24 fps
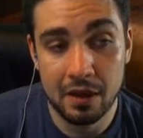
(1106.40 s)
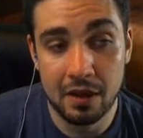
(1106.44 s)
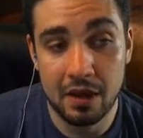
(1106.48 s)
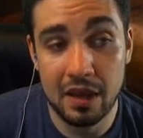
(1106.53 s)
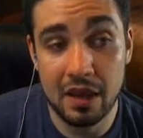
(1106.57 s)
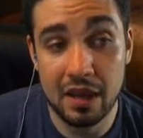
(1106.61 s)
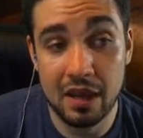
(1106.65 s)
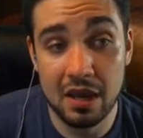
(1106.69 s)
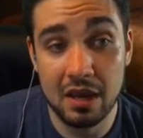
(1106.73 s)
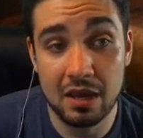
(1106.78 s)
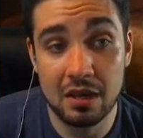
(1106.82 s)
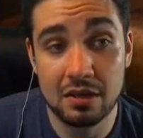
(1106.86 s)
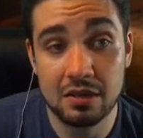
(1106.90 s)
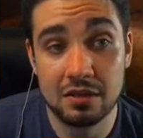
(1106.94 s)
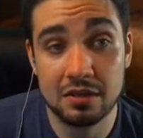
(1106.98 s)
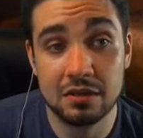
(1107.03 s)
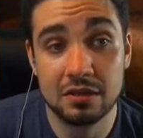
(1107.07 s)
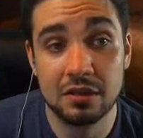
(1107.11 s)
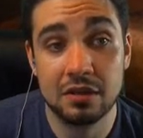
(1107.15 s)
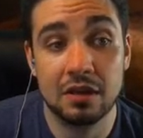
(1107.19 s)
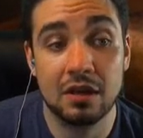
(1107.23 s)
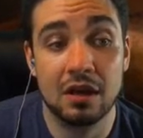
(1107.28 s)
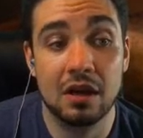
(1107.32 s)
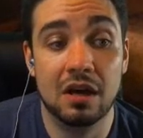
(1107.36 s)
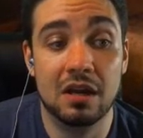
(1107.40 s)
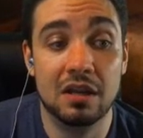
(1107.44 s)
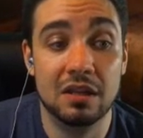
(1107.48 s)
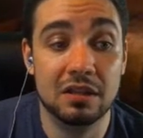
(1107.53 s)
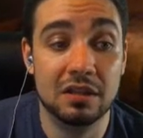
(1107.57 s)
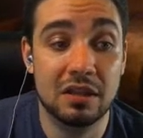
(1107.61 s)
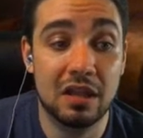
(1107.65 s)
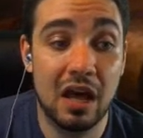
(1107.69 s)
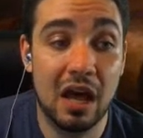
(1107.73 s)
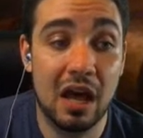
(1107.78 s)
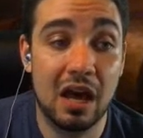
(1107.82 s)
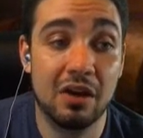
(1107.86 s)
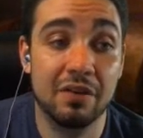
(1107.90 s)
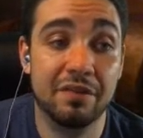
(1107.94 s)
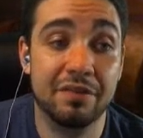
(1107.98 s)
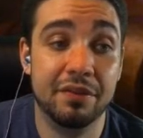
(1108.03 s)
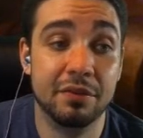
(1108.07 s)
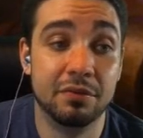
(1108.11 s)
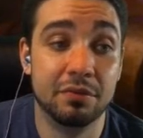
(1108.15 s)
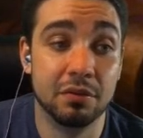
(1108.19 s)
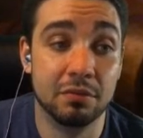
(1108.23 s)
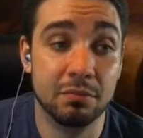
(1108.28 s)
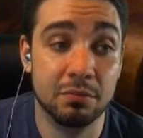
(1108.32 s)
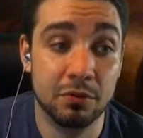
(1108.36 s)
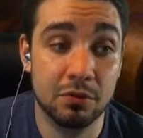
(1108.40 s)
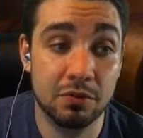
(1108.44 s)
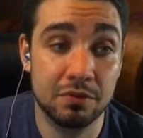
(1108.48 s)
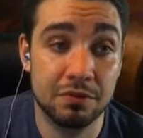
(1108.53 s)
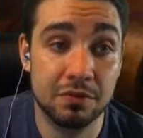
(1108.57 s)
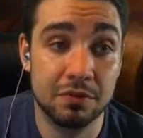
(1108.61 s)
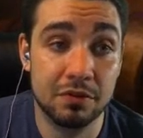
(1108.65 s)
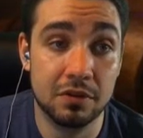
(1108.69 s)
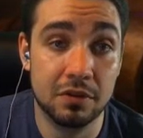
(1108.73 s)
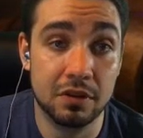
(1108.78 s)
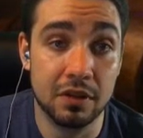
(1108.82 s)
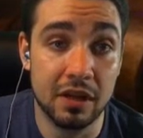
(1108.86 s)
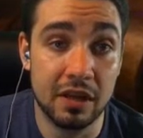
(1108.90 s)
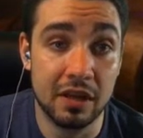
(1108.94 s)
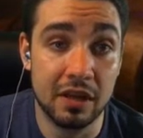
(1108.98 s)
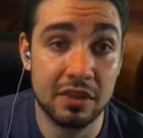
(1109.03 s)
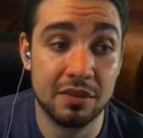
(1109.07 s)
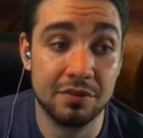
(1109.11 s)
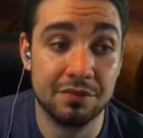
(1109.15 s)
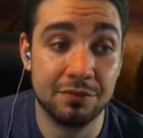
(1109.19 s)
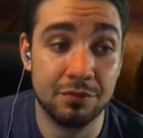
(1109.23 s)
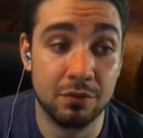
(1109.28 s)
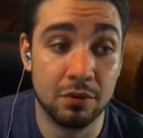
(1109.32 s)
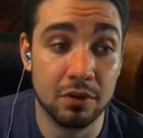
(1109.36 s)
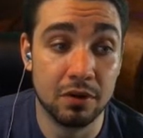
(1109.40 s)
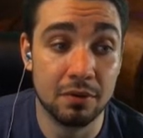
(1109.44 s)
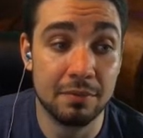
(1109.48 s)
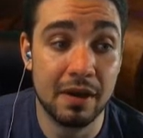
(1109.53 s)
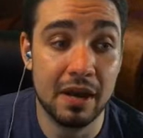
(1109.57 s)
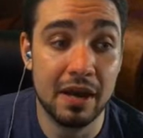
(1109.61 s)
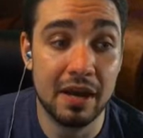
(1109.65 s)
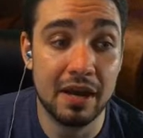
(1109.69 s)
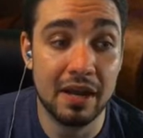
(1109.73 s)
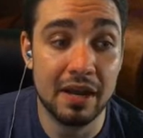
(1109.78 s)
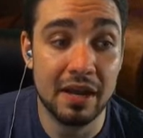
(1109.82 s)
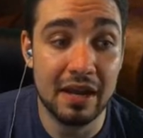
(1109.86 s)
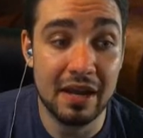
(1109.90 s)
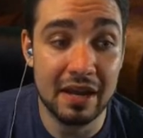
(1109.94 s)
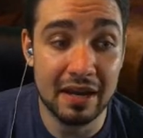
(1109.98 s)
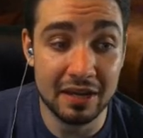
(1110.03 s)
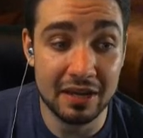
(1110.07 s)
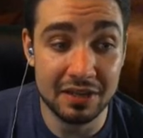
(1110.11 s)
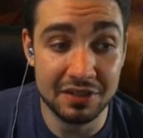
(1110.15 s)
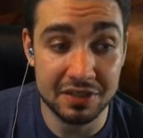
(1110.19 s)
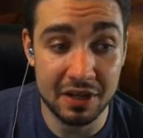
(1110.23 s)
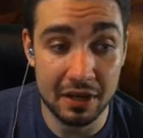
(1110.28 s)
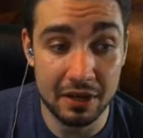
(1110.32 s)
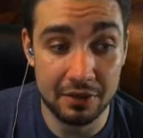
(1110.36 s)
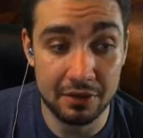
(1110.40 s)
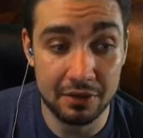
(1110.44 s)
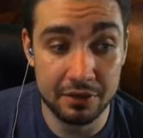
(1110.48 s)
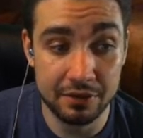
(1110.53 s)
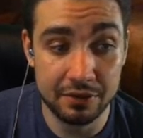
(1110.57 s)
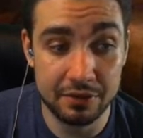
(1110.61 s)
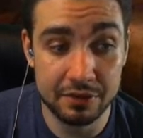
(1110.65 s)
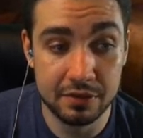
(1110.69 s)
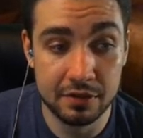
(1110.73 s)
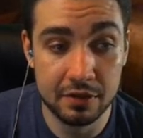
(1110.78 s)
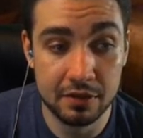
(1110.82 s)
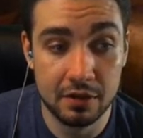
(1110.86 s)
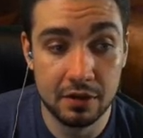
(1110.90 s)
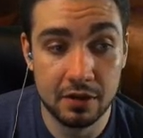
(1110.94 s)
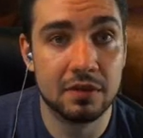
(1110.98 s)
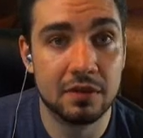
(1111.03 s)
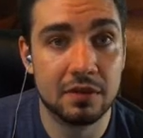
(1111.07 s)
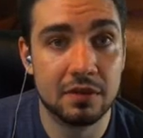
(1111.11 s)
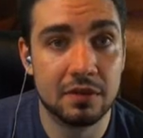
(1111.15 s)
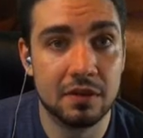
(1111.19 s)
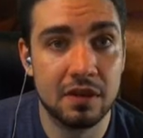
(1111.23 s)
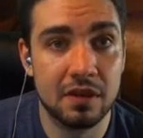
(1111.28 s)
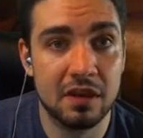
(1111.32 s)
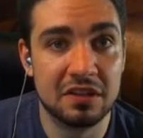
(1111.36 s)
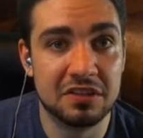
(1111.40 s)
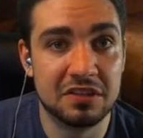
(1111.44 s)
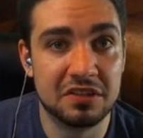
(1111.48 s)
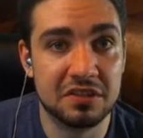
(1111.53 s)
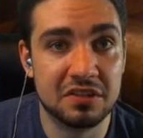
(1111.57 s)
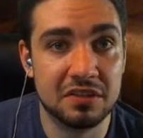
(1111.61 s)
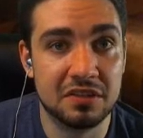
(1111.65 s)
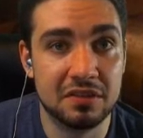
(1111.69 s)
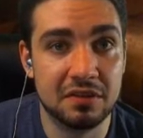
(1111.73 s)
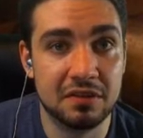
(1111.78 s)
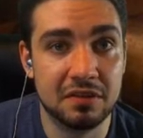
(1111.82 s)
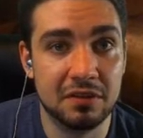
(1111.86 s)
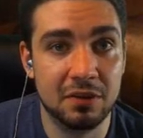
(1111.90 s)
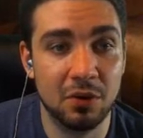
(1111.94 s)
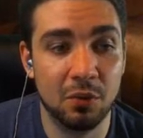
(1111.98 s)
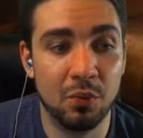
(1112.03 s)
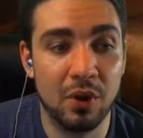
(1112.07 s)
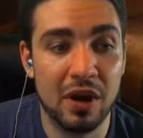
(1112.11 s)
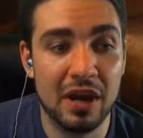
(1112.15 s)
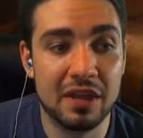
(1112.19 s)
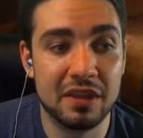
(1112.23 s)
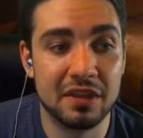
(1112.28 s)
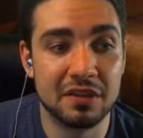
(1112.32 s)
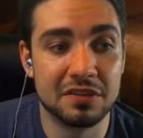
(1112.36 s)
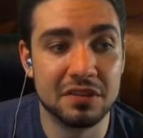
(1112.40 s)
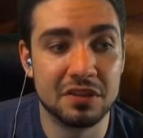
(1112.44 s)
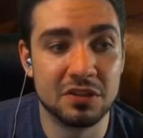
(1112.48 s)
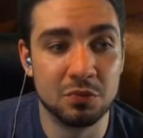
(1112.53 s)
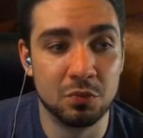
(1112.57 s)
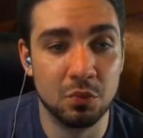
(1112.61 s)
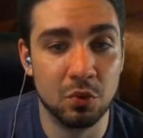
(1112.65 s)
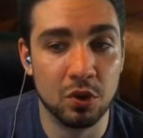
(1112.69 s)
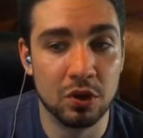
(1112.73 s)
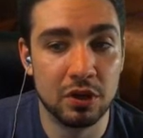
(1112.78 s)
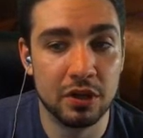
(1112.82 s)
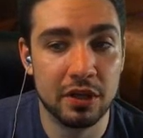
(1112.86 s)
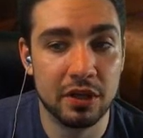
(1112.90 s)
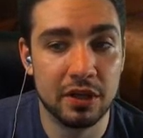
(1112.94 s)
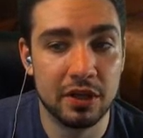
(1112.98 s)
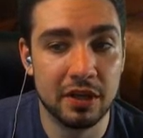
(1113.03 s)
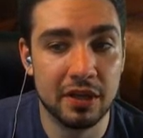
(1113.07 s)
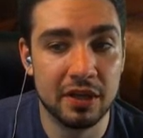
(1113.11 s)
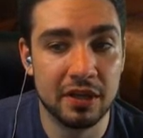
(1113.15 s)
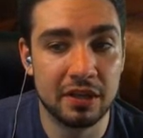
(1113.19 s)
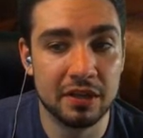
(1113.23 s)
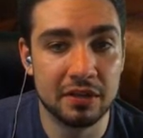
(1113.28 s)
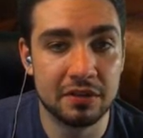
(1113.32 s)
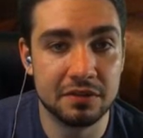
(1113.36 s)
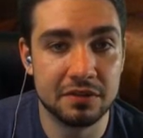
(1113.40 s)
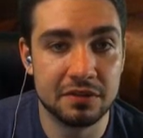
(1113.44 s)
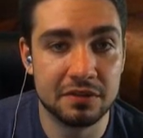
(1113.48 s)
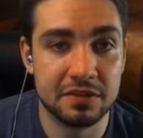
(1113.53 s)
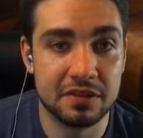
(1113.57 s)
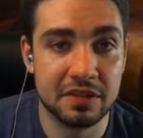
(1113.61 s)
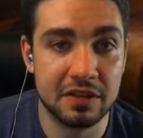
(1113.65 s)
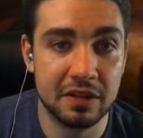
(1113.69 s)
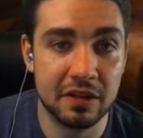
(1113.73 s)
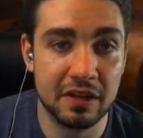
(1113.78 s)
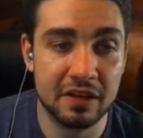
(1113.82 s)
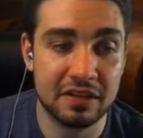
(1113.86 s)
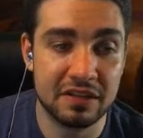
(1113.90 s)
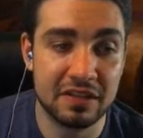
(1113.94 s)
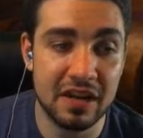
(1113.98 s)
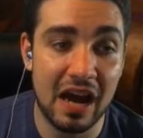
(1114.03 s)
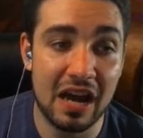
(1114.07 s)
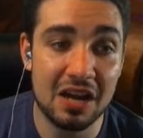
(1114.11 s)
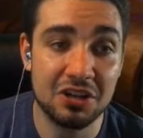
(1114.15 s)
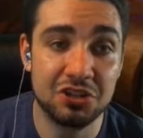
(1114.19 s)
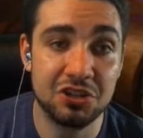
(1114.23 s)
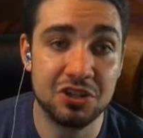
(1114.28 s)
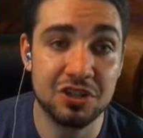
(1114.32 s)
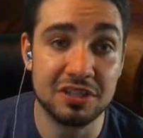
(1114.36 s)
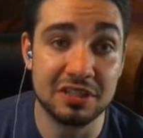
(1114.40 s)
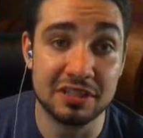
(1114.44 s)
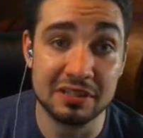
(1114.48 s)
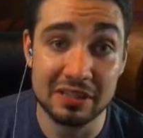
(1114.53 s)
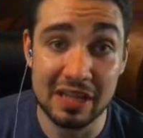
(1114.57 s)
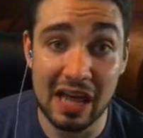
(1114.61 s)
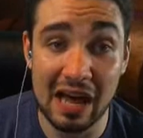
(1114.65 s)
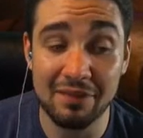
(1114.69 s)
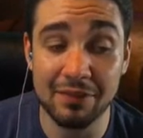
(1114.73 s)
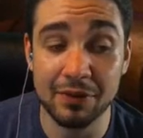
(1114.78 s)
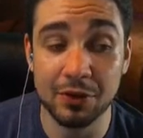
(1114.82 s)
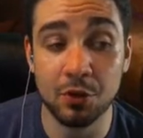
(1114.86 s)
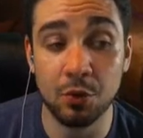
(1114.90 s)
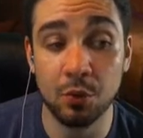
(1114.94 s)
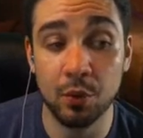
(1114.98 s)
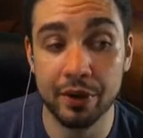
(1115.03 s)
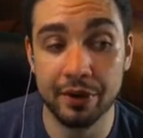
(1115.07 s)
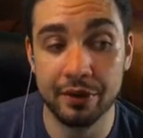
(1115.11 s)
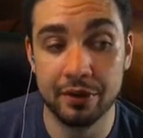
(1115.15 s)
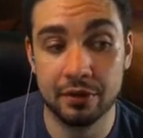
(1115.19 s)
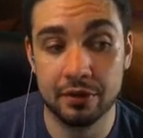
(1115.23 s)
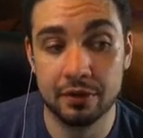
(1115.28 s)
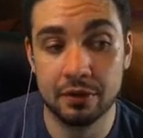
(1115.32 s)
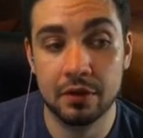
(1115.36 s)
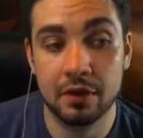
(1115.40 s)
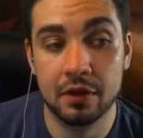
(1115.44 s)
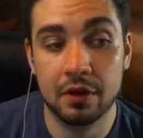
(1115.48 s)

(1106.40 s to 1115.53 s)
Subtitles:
and a lot of the removal in the format exiles. It's the way this is worded, it dodges Lava Coil,